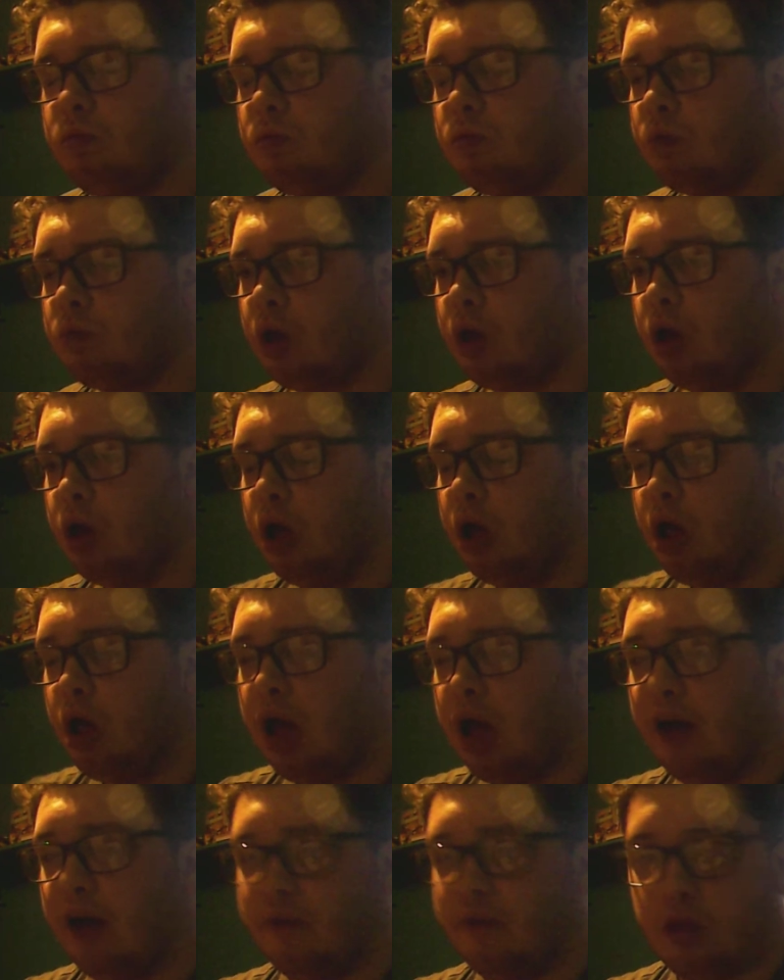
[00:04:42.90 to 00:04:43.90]
have a
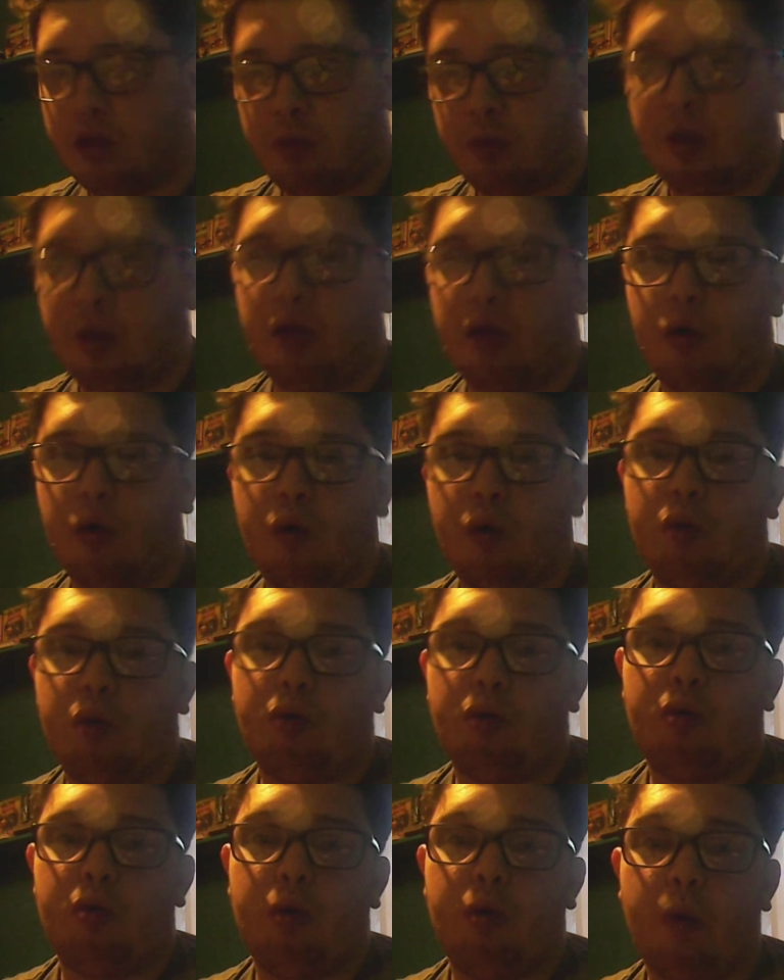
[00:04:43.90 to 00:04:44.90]
special way
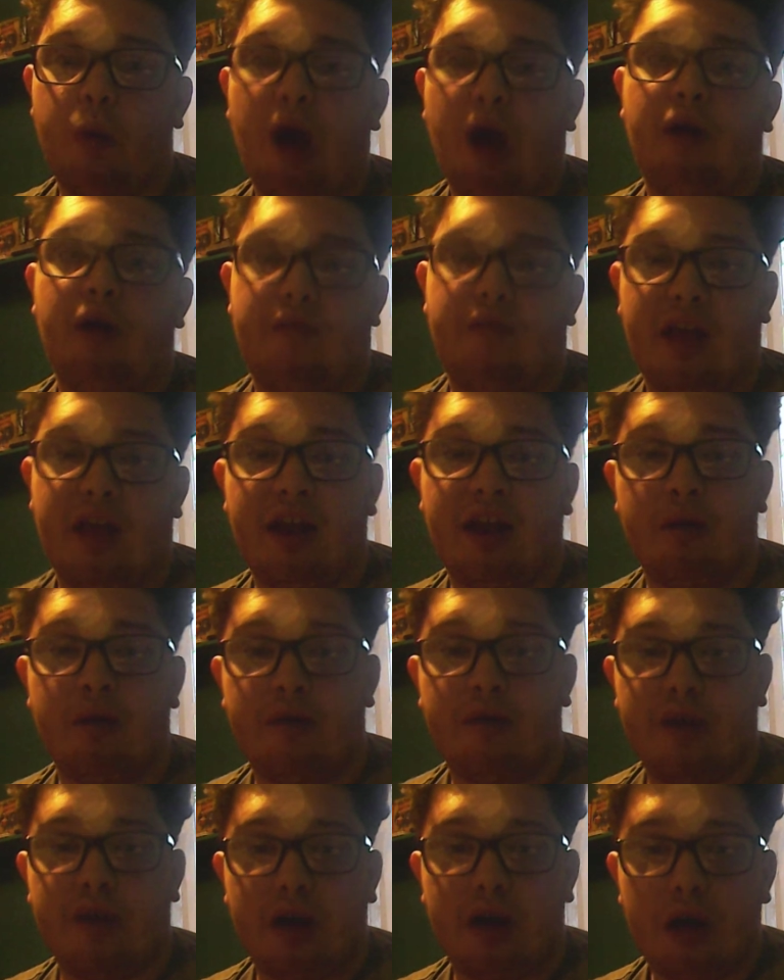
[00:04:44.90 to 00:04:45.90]
of dealing with it,
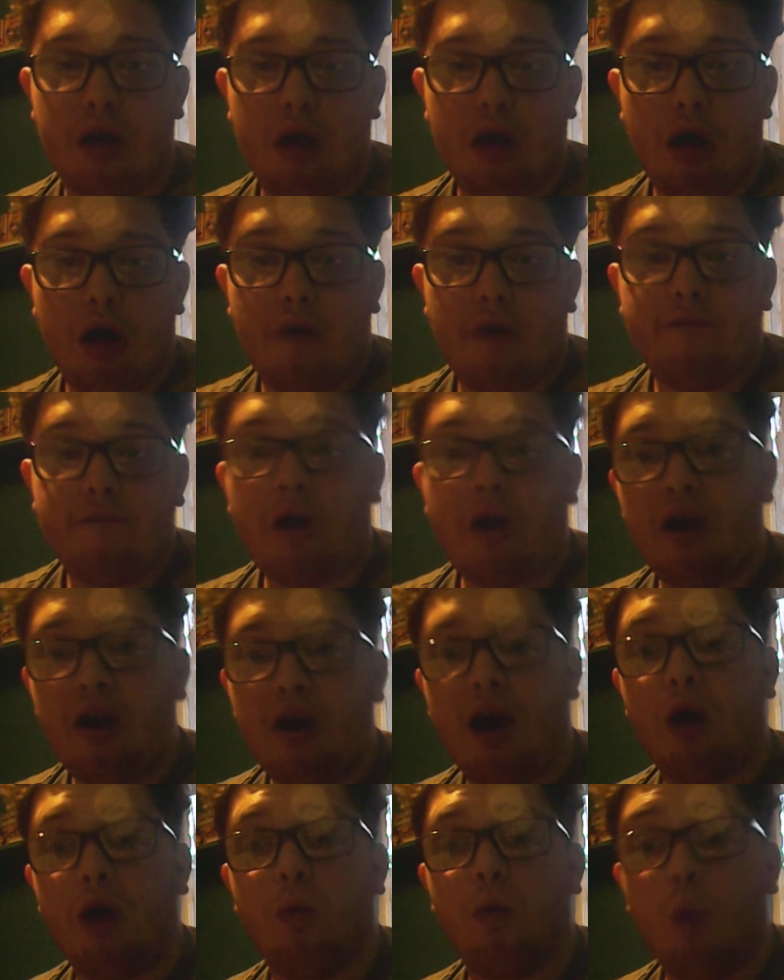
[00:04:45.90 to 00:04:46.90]
find out what
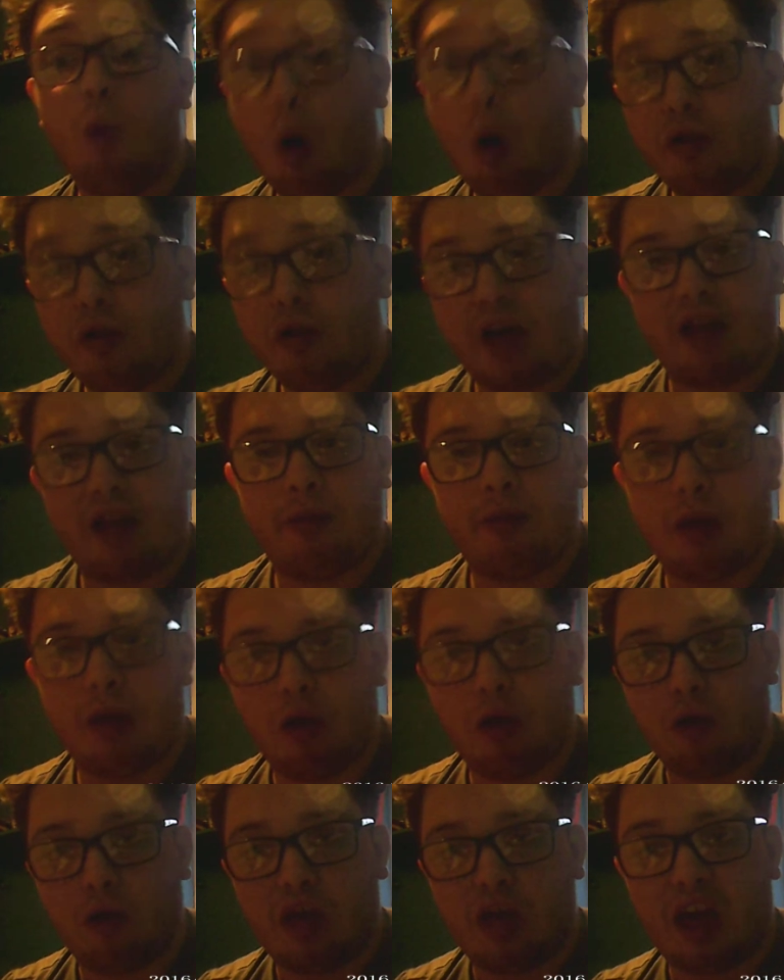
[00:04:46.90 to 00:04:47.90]
that special thing
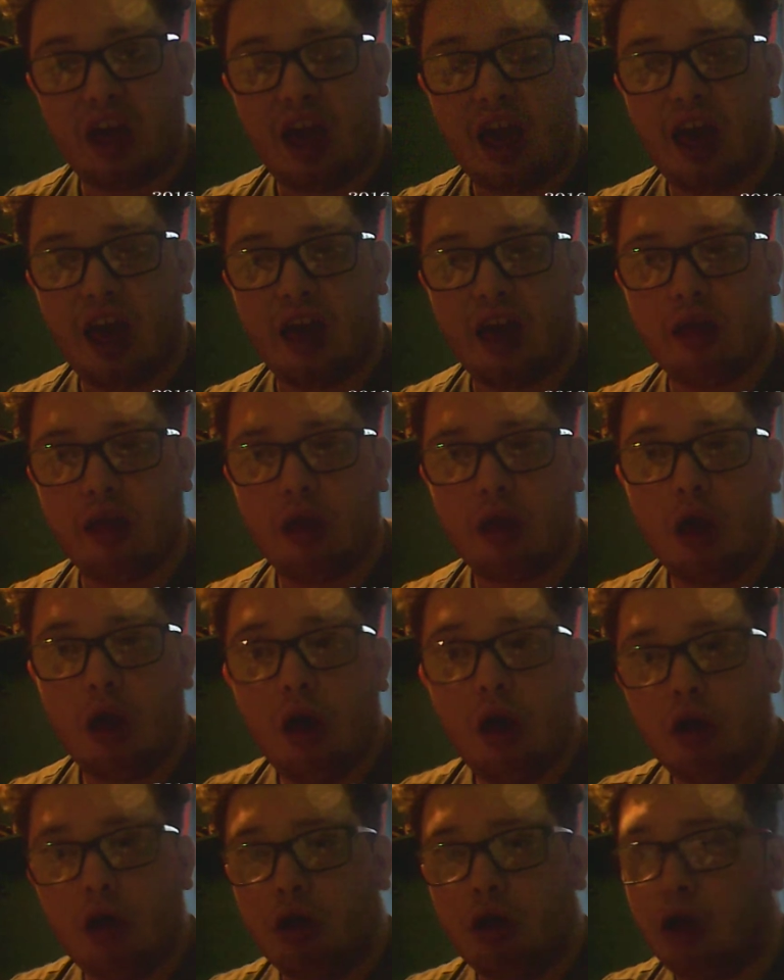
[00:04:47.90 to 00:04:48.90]
is. Because I've
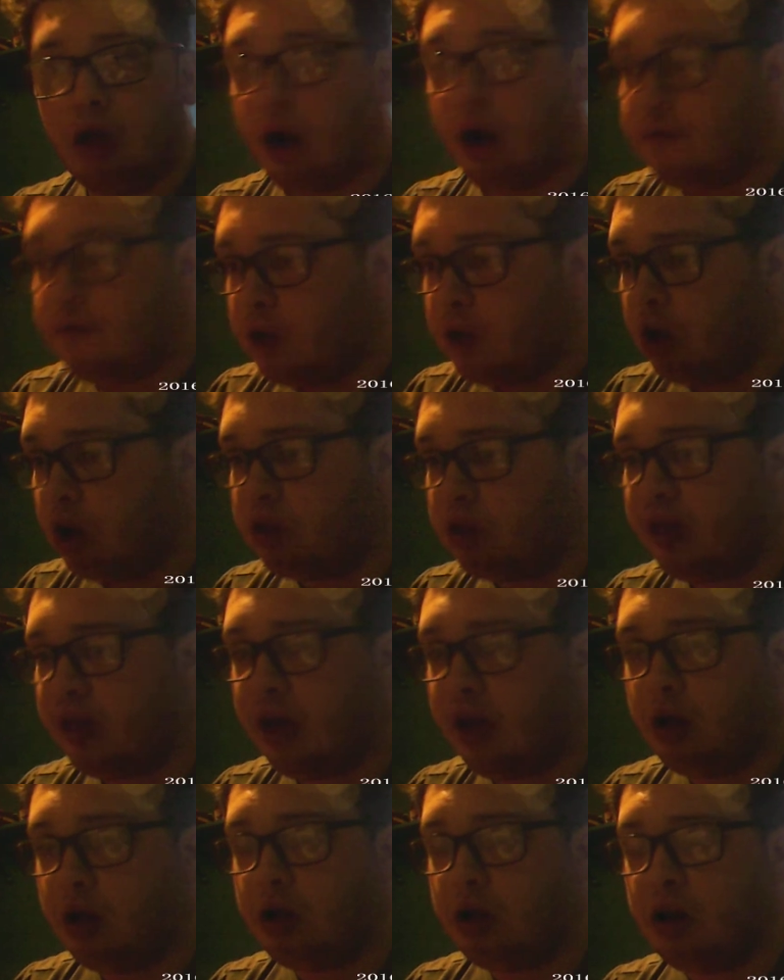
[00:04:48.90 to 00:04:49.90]
learned that
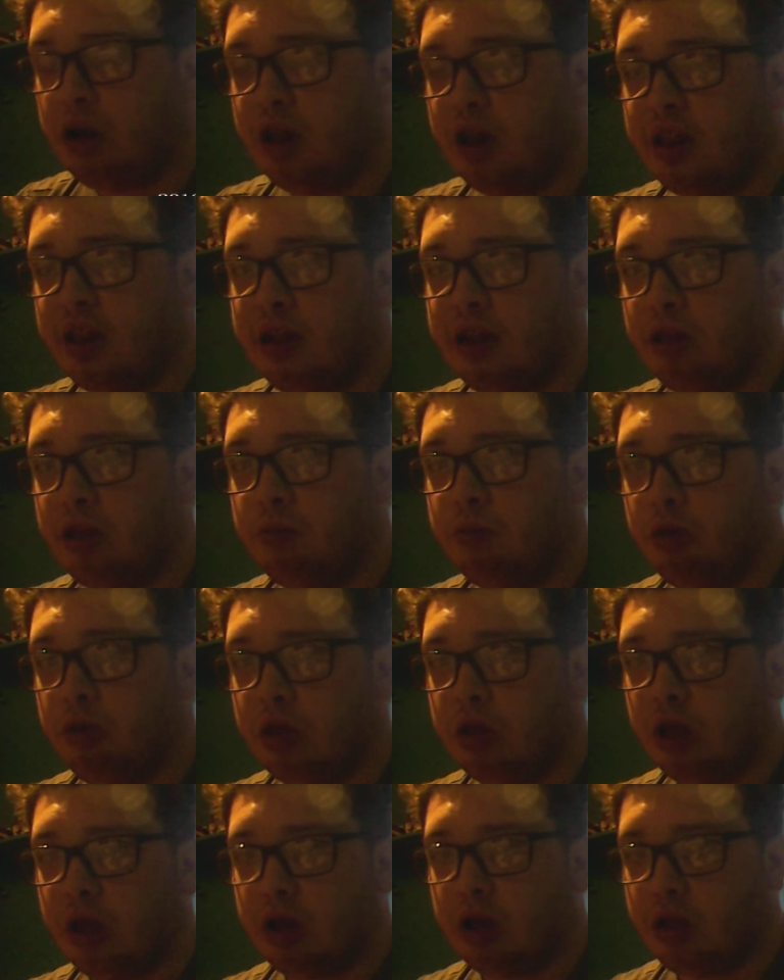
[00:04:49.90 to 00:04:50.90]
listening to music,
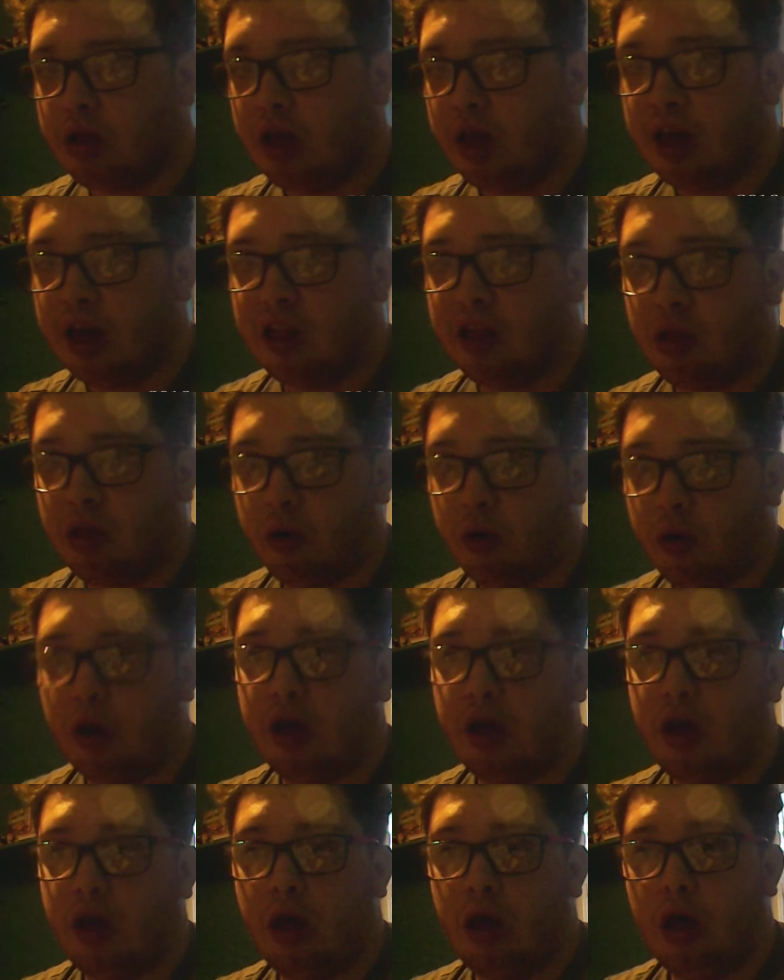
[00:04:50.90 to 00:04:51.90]
singing to it,
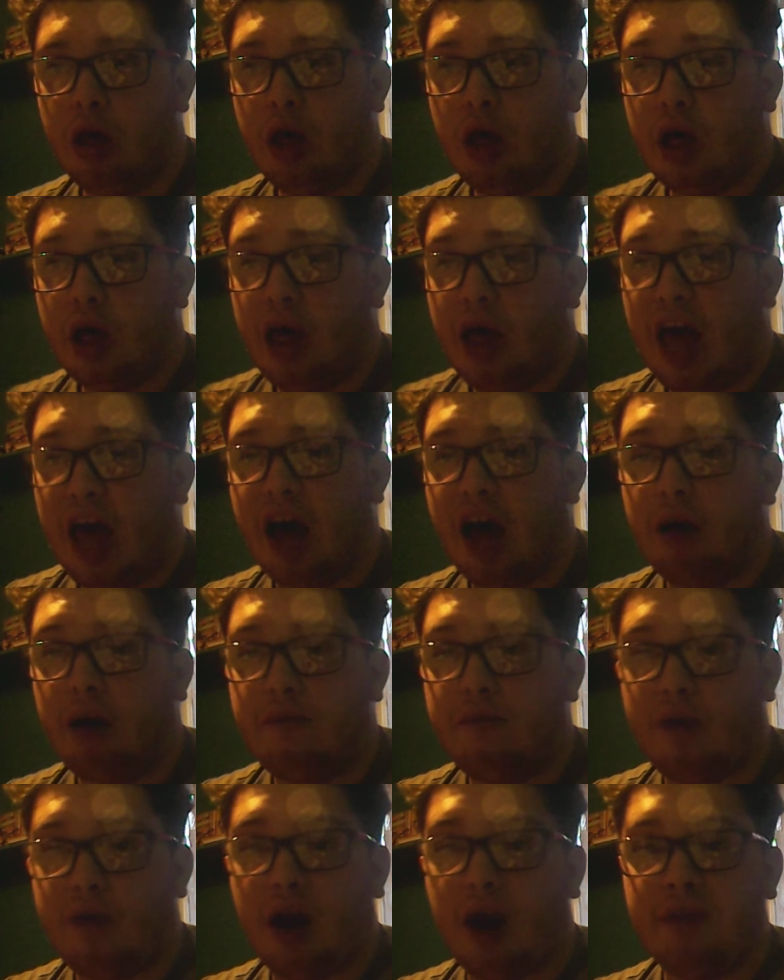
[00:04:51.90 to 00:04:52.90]
help find me,
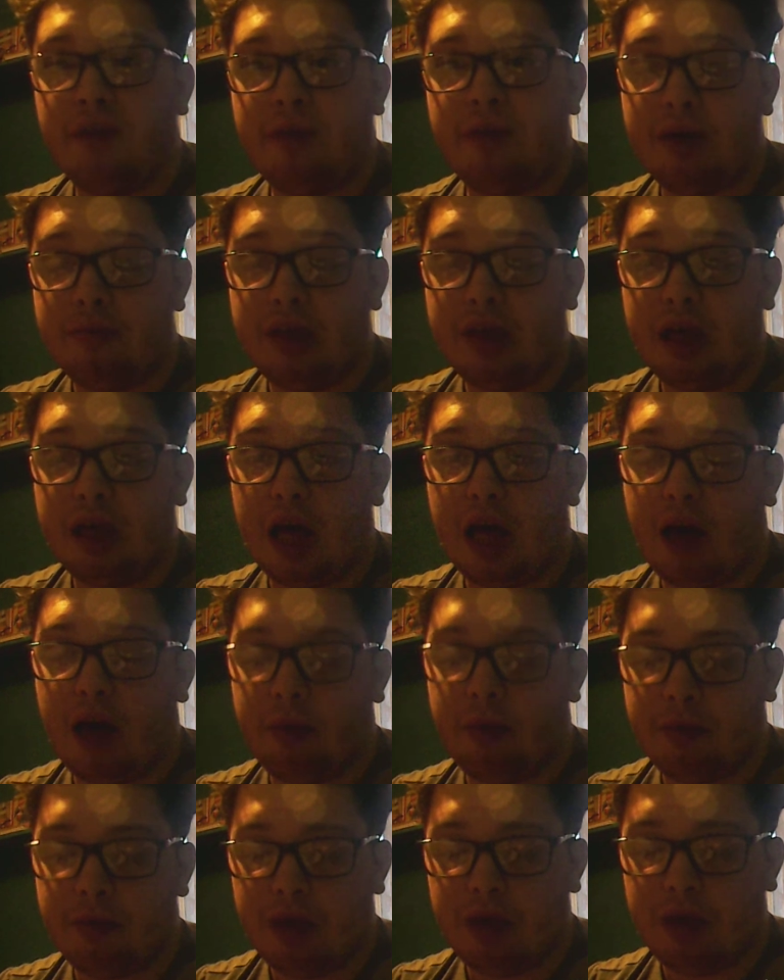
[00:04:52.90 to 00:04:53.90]
me, me, helping me